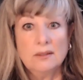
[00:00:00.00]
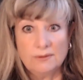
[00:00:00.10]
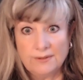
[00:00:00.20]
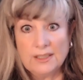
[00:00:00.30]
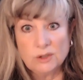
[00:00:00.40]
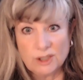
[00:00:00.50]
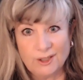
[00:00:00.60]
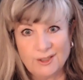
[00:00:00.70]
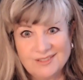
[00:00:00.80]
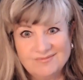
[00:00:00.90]
feel
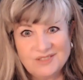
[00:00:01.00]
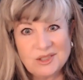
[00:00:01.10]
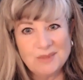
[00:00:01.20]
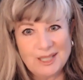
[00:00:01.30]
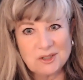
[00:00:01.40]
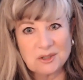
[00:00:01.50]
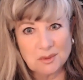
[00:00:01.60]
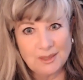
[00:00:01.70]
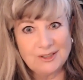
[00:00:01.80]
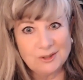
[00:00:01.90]
good to make sure
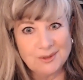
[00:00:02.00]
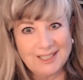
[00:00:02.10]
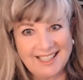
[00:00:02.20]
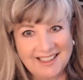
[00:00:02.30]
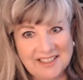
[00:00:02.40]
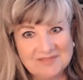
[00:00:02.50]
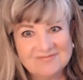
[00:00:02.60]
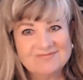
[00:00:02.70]
we do it again.